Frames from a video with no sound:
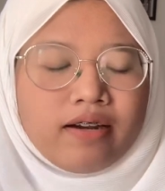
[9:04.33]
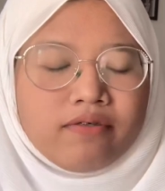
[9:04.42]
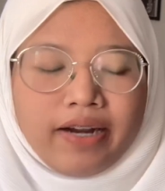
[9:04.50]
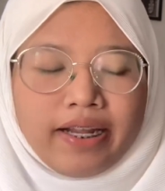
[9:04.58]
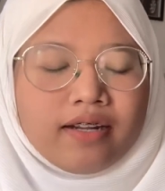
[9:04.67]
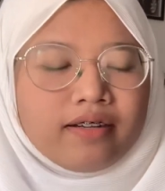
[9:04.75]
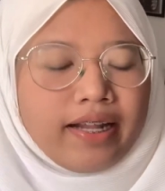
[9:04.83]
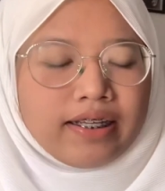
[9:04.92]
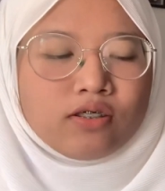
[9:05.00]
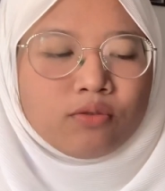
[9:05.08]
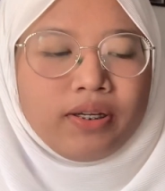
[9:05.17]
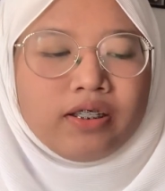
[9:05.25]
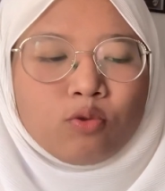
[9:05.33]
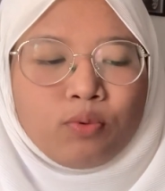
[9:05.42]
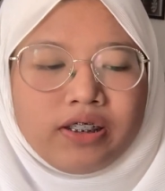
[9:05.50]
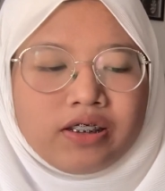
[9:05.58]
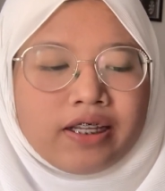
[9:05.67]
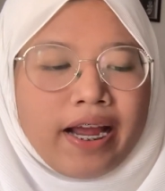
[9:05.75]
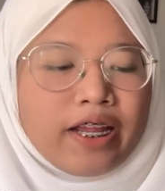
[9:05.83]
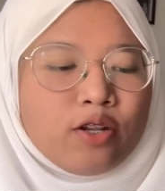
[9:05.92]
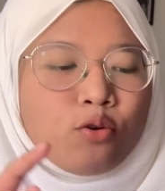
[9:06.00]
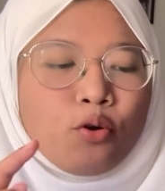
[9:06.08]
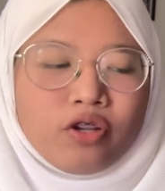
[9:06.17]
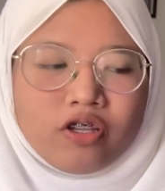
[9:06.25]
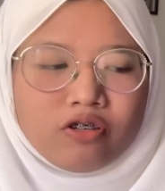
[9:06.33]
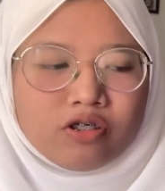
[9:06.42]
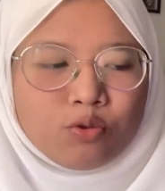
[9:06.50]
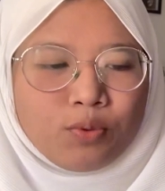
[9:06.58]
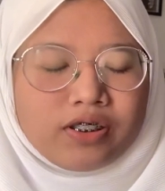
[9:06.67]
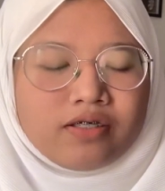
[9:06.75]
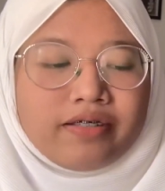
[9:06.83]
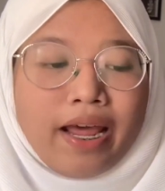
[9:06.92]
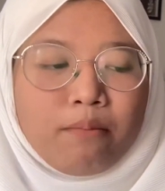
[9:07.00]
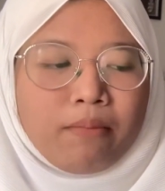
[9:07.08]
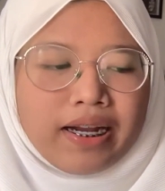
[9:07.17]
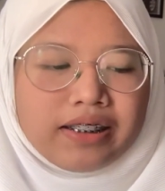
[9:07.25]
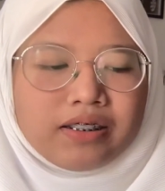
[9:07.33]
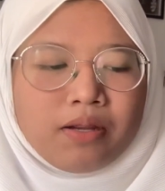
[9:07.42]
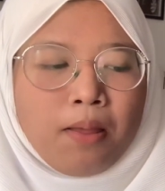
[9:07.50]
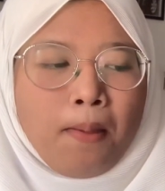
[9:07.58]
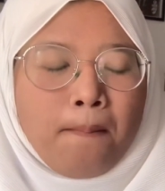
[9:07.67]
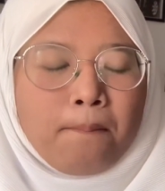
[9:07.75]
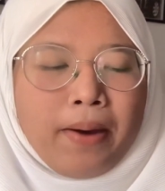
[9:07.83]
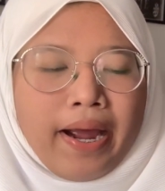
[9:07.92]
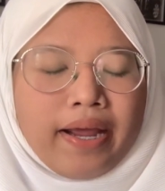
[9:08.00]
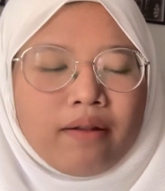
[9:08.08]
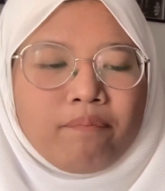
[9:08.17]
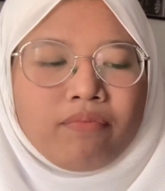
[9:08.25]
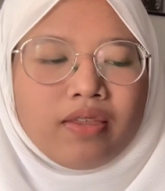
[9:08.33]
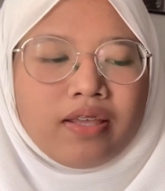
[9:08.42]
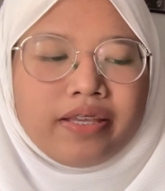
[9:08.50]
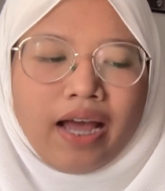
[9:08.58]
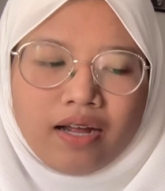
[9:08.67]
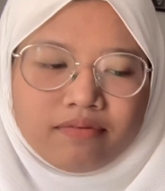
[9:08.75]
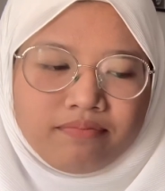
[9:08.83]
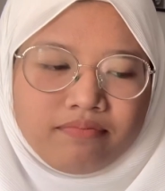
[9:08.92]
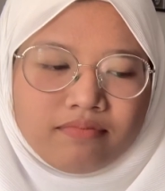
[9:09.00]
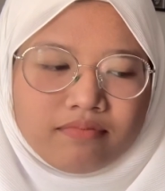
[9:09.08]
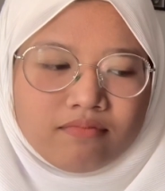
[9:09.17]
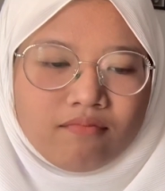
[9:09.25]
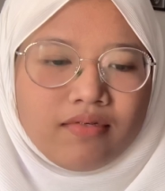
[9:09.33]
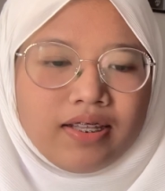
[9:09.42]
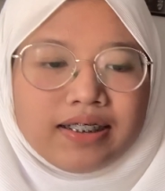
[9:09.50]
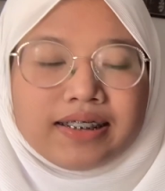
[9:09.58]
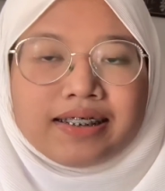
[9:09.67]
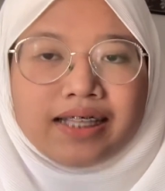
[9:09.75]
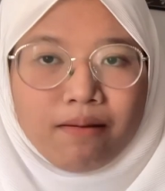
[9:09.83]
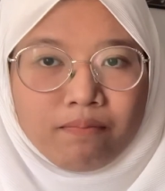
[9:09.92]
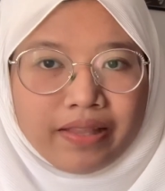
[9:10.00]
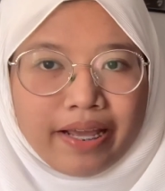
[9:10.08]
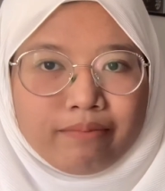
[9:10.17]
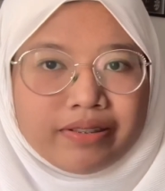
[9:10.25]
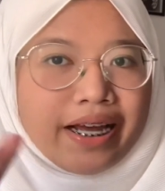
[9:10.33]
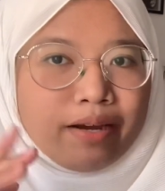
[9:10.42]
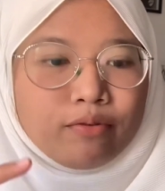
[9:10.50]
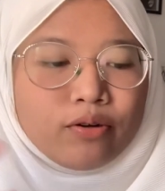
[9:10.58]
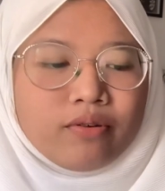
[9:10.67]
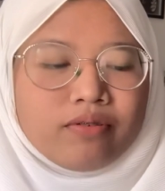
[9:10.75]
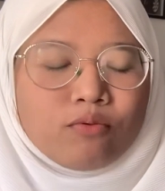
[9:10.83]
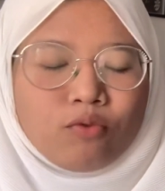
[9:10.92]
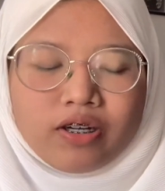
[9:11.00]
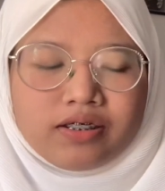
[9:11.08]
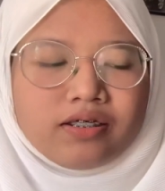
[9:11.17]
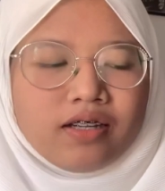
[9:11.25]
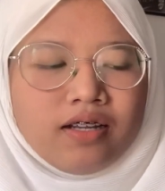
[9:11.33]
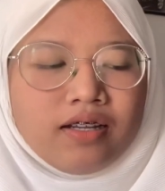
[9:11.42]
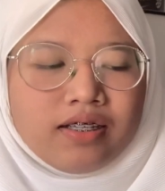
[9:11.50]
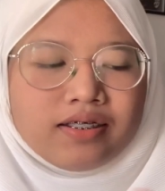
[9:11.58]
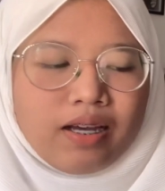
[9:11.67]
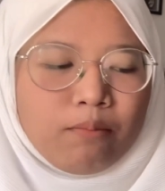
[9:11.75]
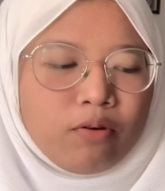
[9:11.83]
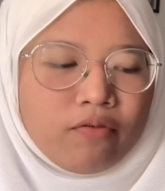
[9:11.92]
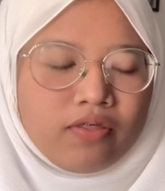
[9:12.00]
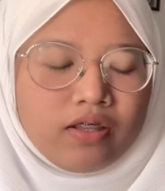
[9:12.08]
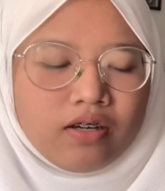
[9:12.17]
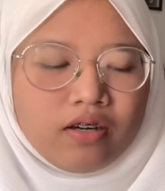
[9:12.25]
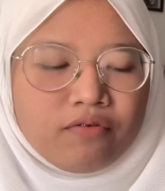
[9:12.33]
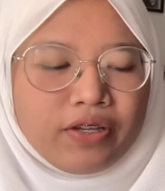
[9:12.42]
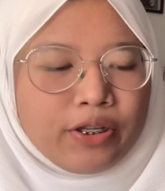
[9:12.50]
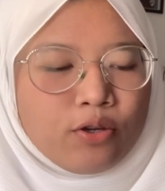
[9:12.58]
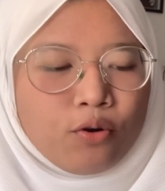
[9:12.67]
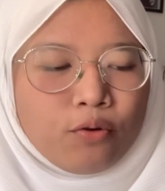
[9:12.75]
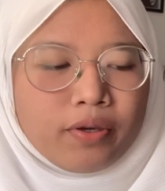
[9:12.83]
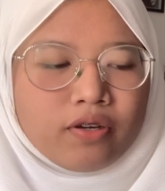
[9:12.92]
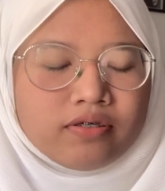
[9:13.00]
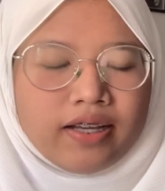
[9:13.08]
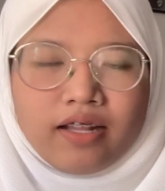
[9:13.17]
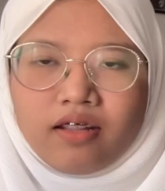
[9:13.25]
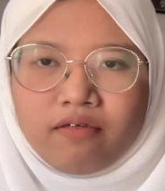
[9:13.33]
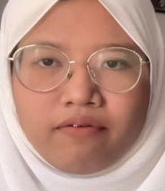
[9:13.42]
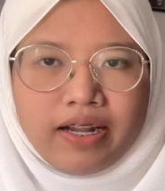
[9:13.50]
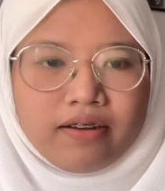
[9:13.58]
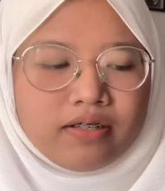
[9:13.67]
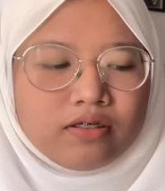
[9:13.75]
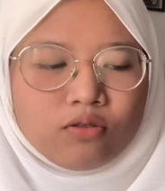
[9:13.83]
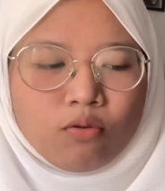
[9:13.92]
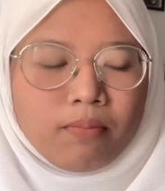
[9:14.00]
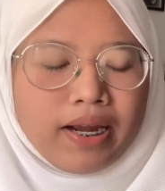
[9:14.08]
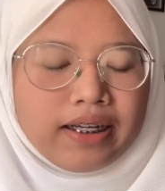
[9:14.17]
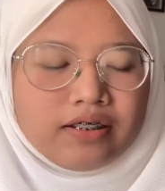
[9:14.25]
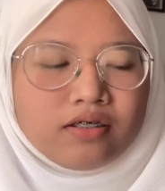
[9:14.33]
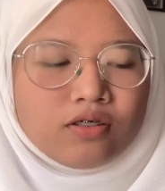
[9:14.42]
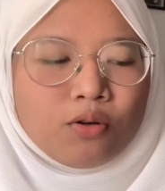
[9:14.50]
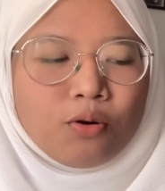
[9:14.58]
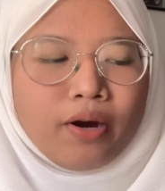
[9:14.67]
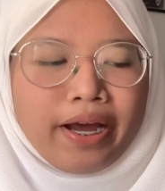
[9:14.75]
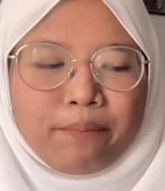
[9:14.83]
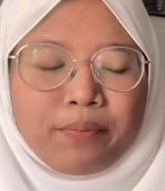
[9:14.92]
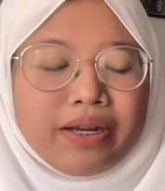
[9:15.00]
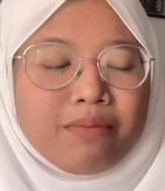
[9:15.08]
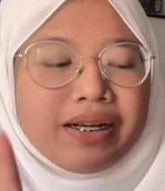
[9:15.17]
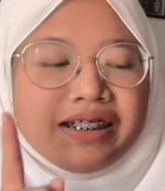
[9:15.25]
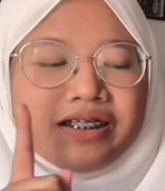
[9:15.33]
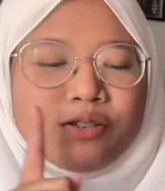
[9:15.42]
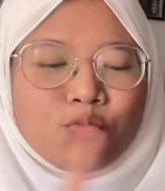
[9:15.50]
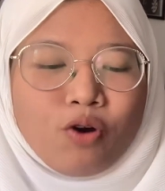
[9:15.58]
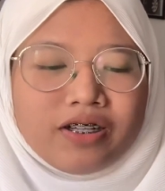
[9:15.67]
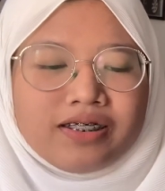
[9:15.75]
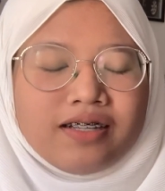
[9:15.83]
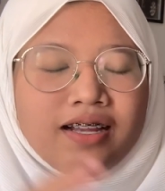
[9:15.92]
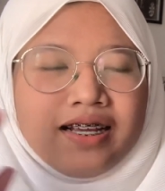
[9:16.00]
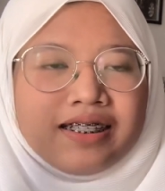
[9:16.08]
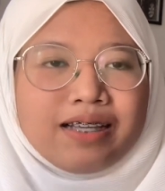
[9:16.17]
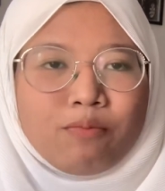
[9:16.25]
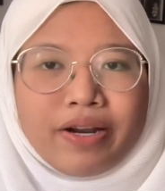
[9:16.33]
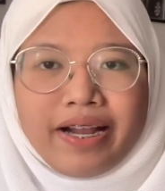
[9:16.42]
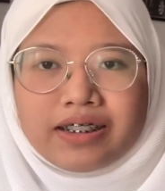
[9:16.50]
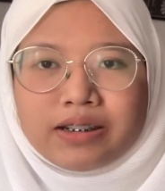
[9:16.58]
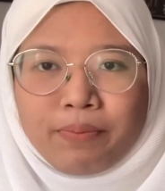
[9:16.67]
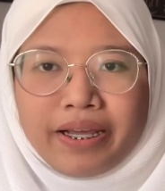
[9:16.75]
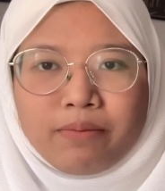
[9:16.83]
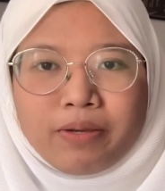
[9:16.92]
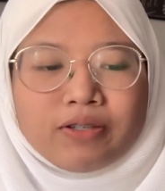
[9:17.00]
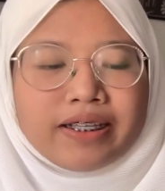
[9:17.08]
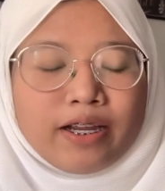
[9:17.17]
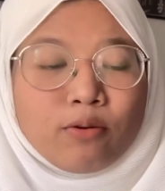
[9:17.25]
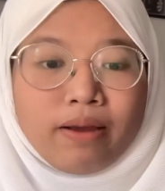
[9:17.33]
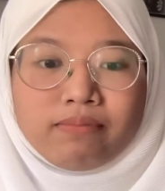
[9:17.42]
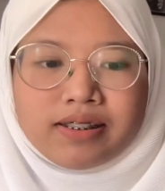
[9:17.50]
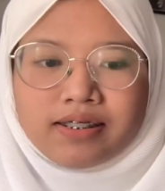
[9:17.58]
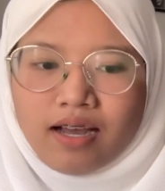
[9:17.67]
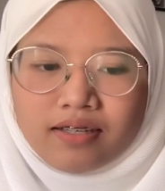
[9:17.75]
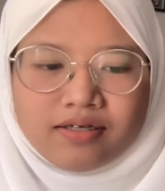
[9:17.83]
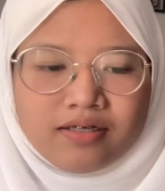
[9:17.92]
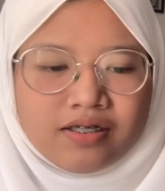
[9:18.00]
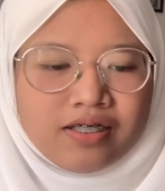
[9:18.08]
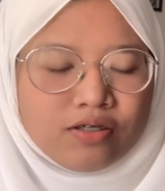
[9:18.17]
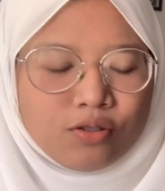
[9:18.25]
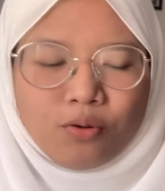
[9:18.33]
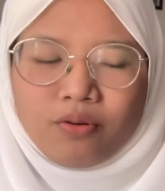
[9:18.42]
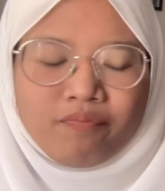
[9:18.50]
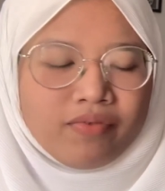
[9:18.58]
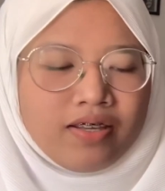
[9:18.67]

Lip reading: right next to it, Twitch. I don't use Twitch that much, but yeah, sometimes I would watch some of the video because I love Valorant so much. So I pretty much watch someone else playing because I know I'm sucks. So